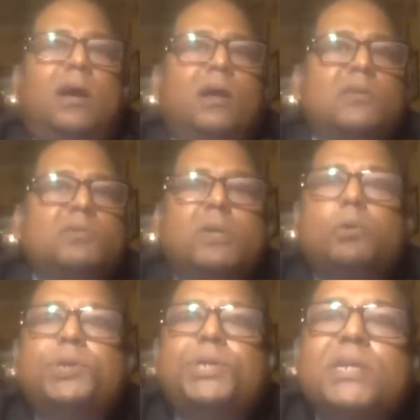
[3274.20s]
So the
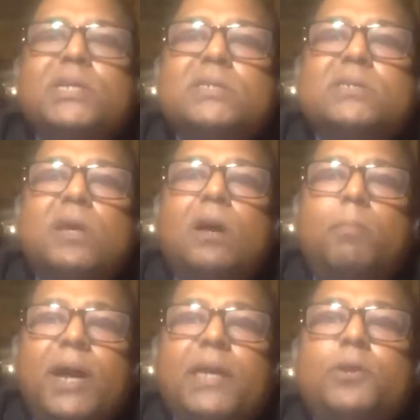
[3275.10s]
question is,
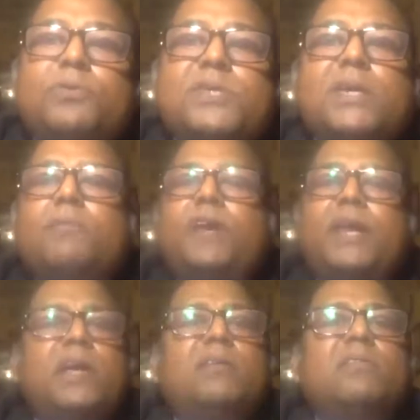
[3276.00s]
by using
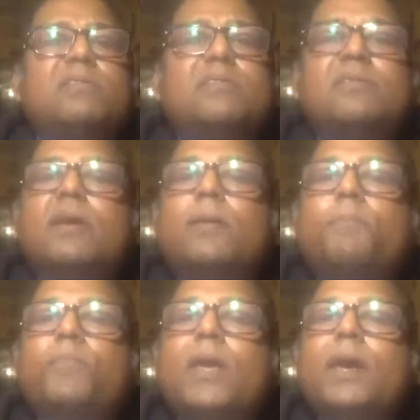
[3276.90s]
various
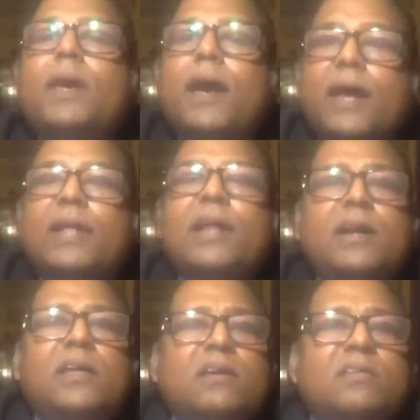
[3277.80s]

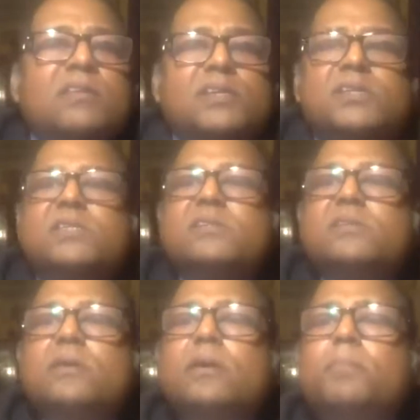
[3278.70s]
analytics such
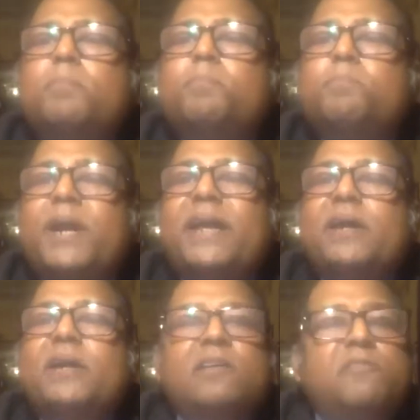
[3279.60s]
as
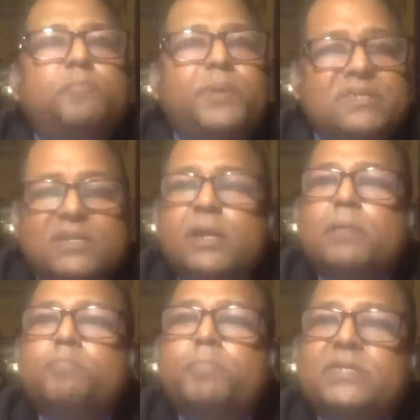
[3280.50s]
predictive,
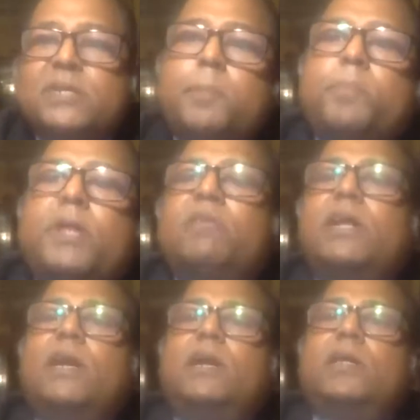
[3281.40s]
prescriptive
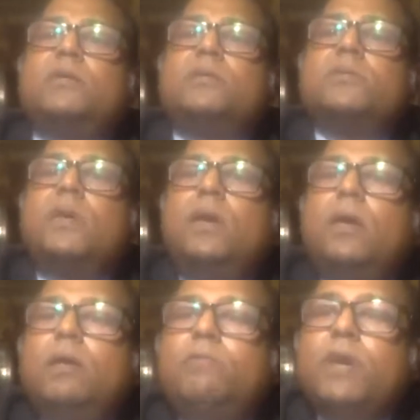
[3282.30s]
analytics,
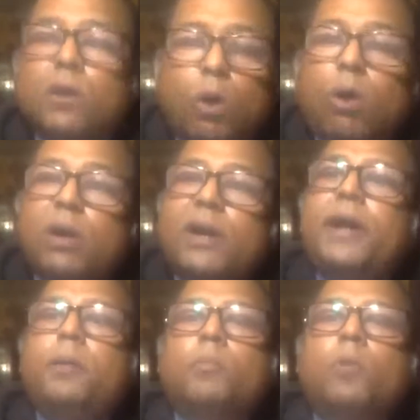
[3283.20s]
we are
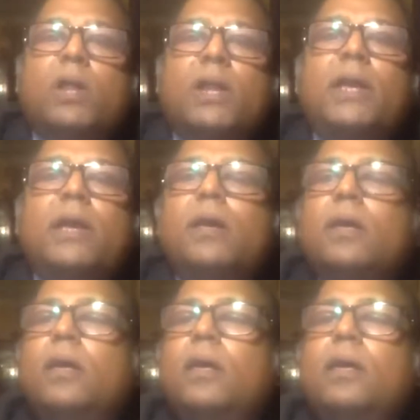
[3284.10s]
already modeling
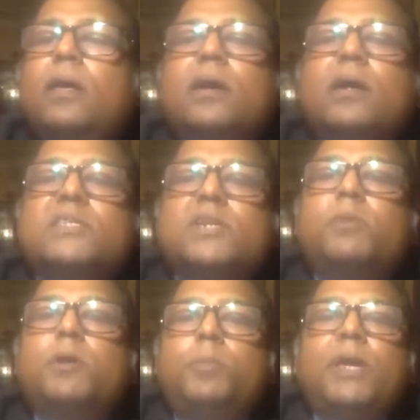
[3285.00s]

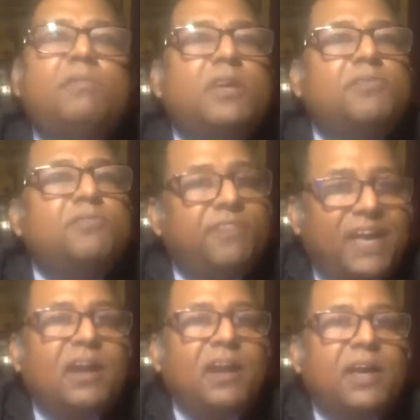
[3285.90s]
customer behavior
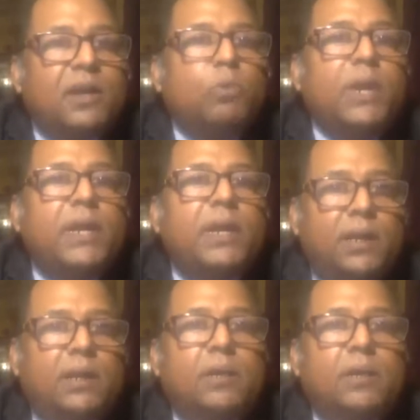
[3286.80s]
fairly accurately.